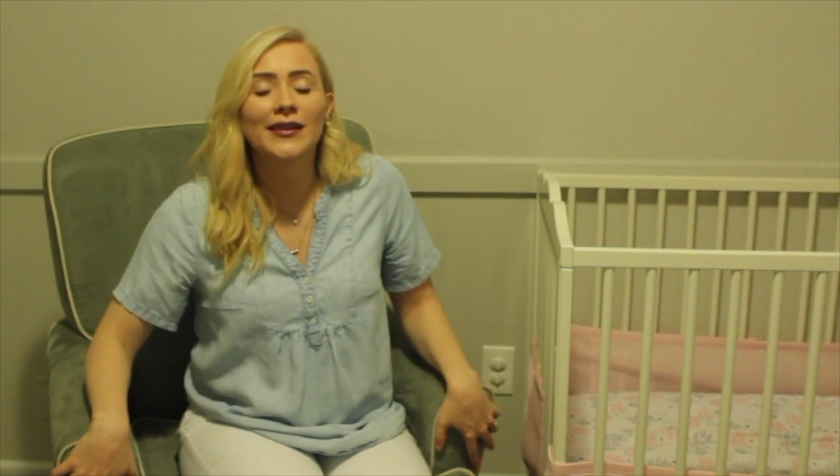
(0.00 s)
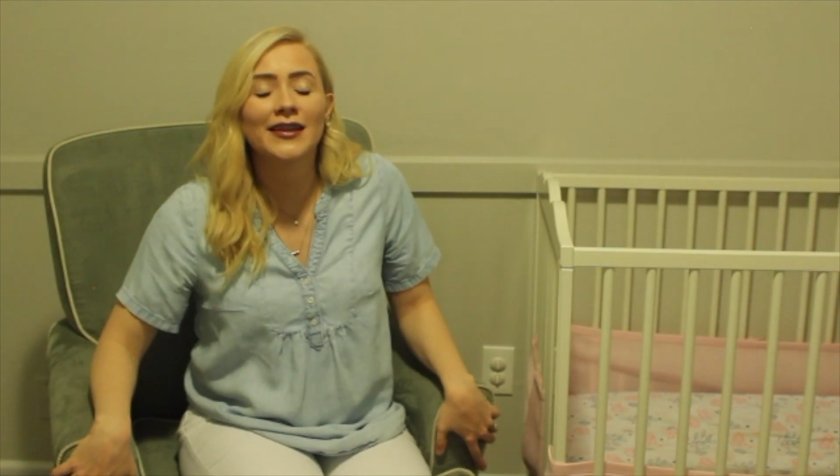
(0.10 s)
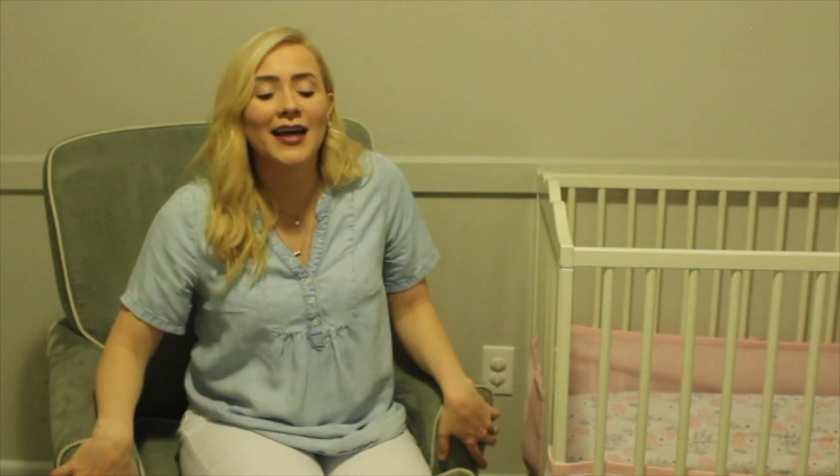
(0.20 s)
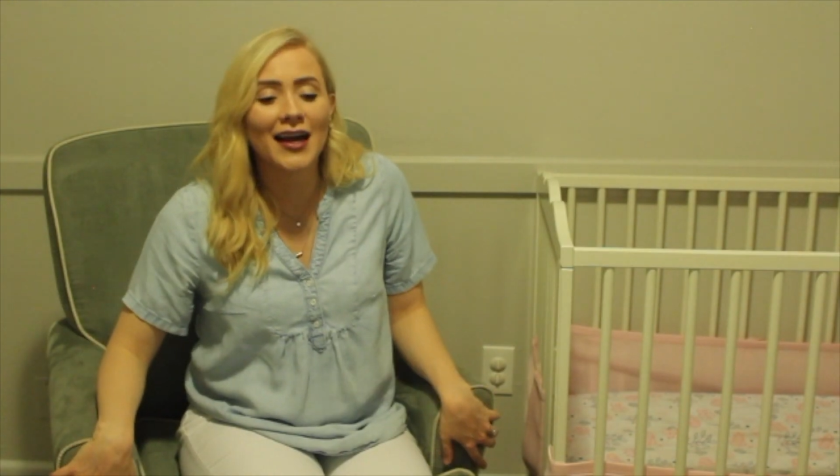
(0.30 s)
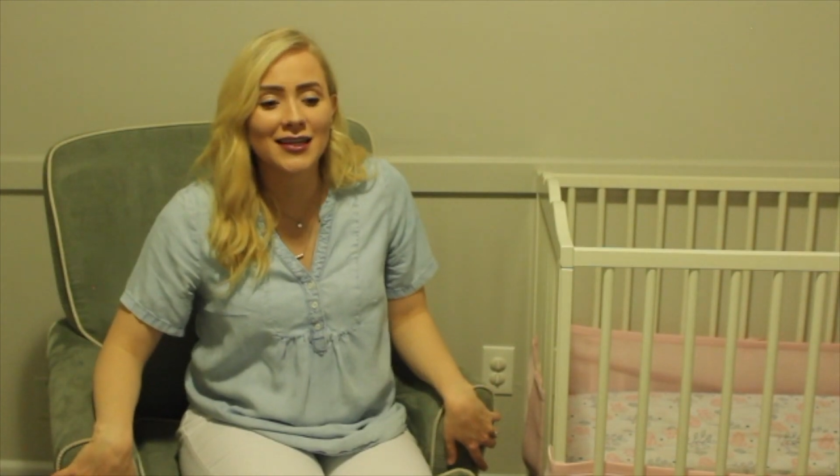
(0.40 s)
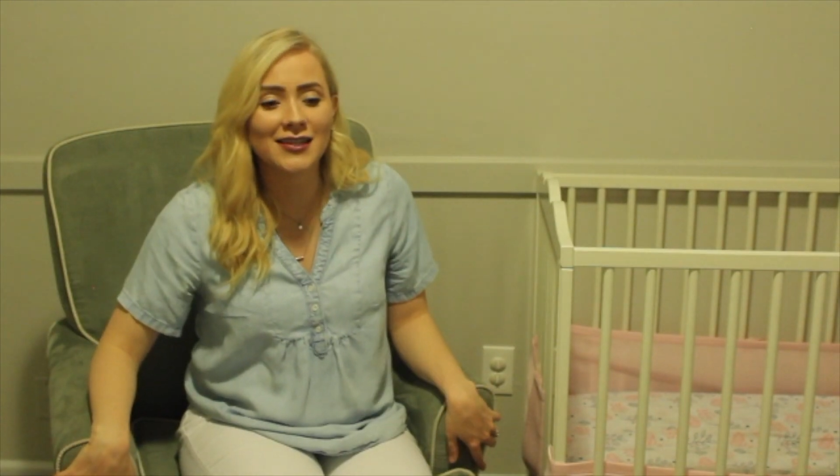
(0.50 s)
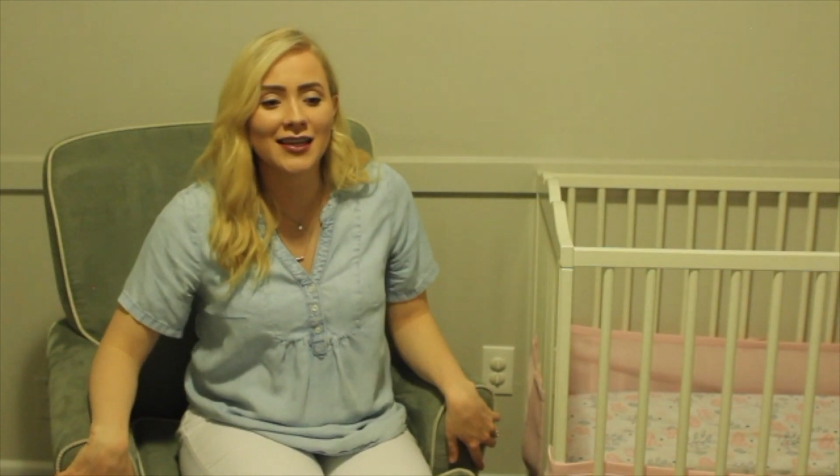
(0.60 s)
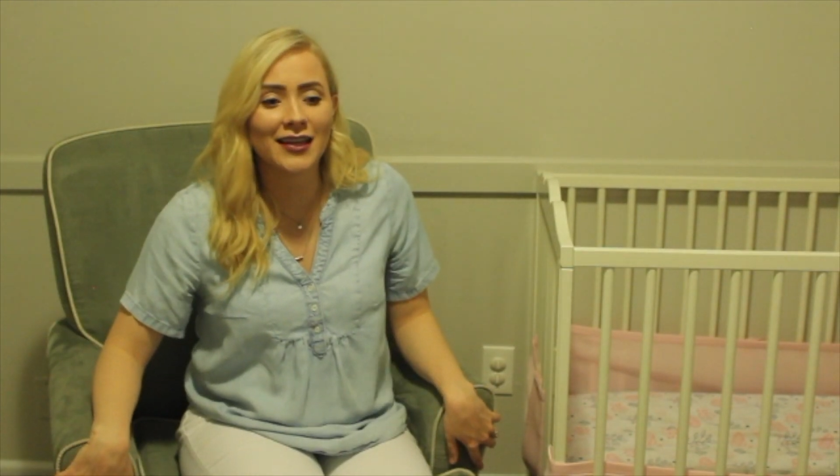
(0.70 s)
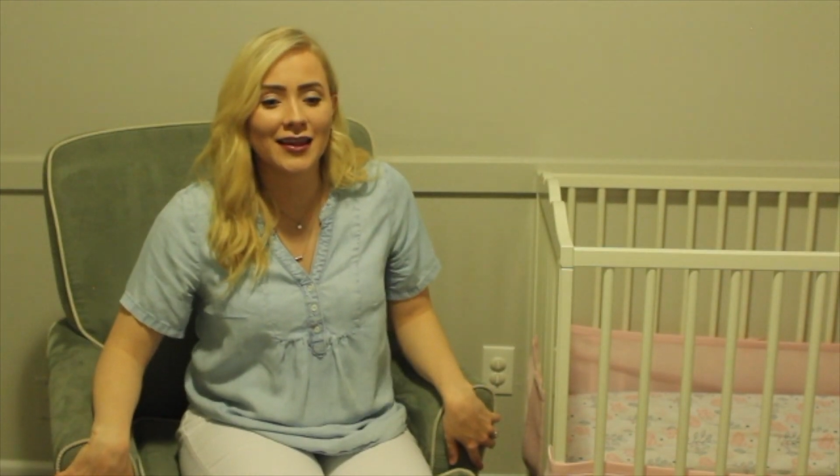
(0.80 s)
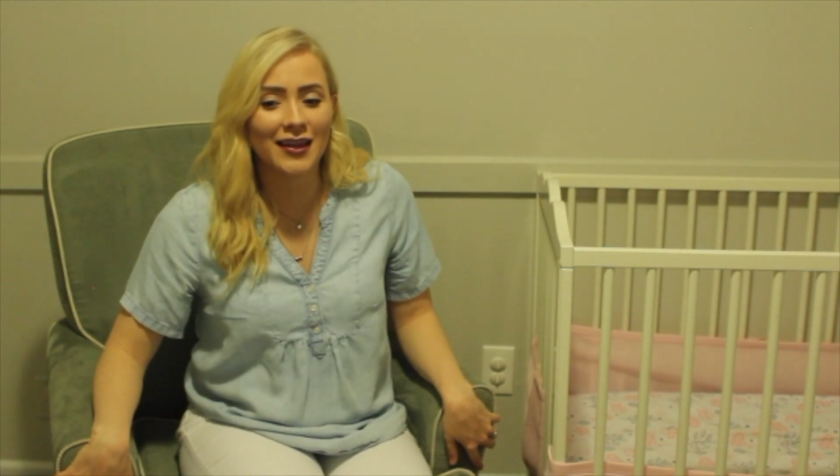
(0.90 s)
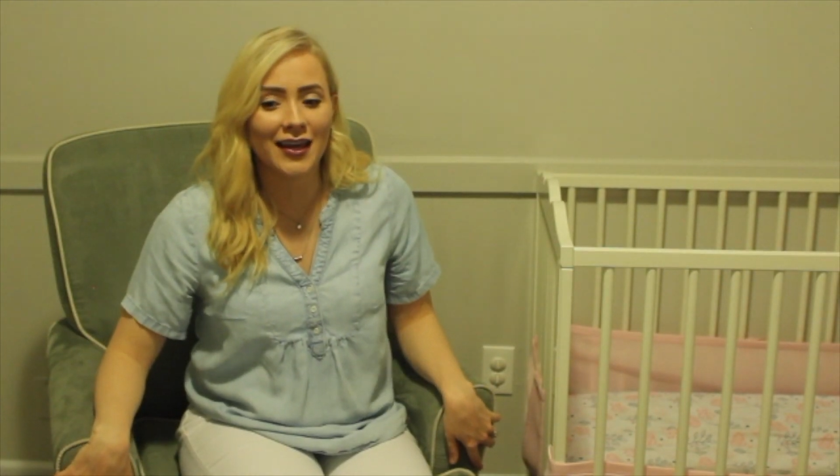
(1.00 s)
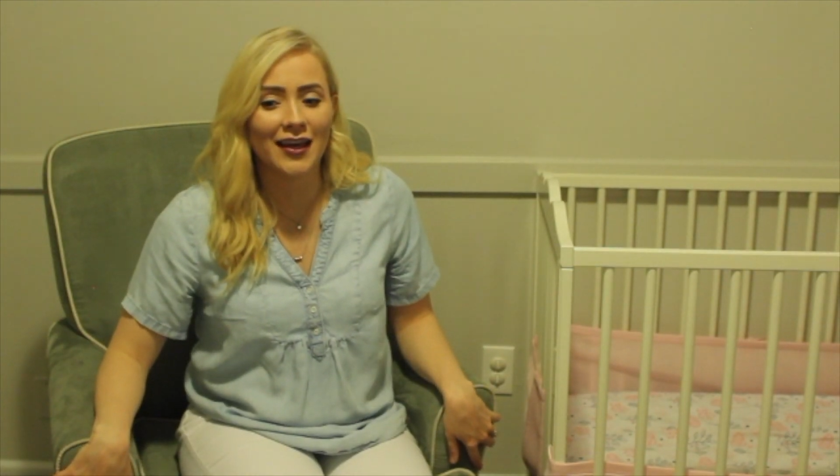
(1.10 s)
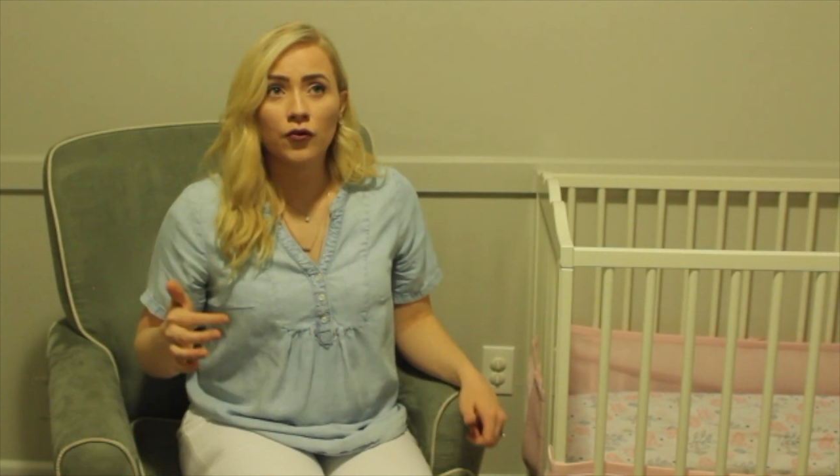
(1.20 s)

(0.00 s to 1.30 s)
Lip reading: relaxing thing.